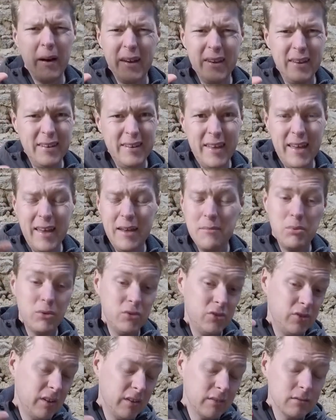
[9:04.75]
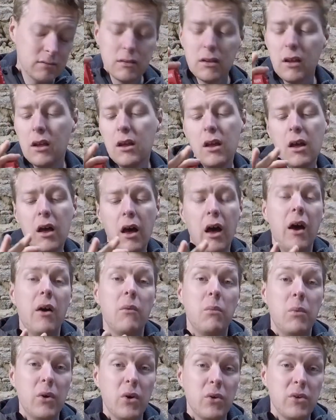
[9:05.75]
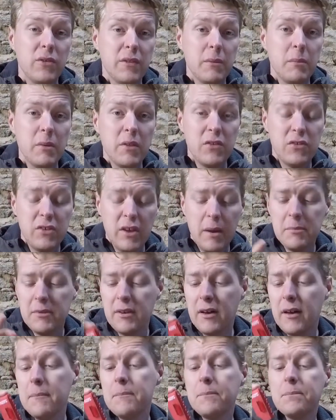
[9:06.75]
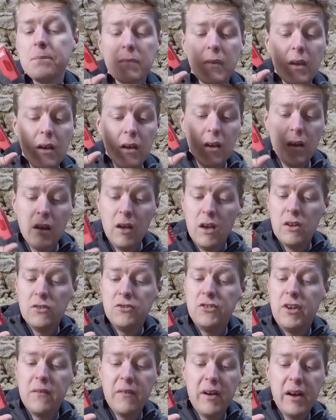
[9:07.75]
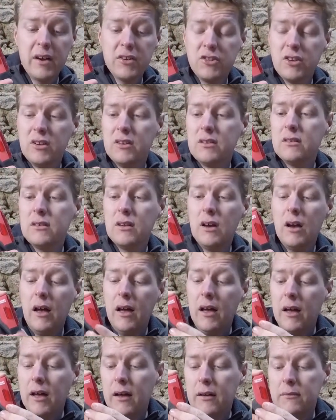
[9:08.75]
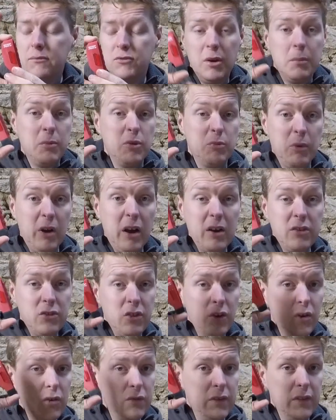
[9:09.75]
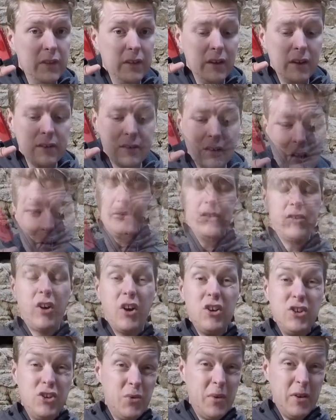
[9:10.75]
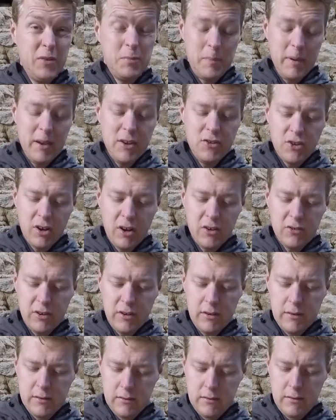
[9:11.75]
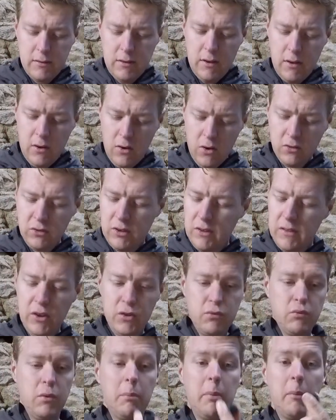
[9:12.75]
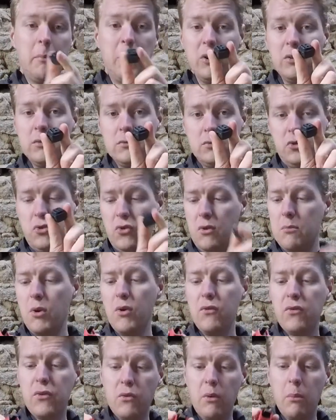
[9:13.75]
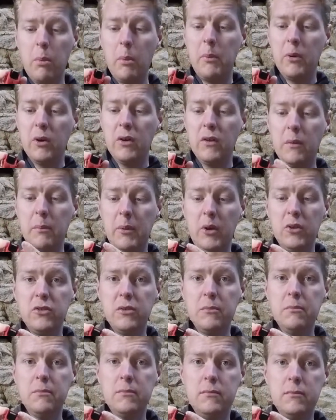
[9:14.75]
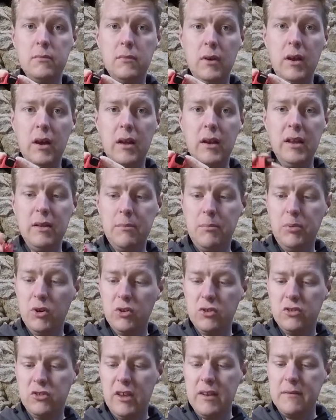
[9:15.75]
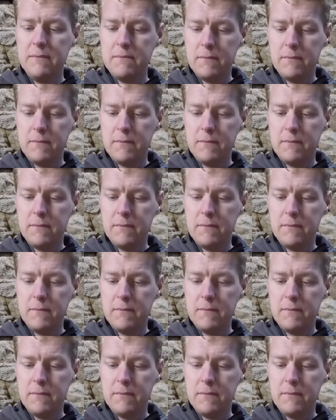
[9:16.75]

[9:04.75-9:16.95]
a day, but still, we ordered them at the same time. Chain Reaction, cheapest price though for the Lezyne. It's got a USB charger under this rubber bung, so remove the rubber bung at the bottom and it plugs in.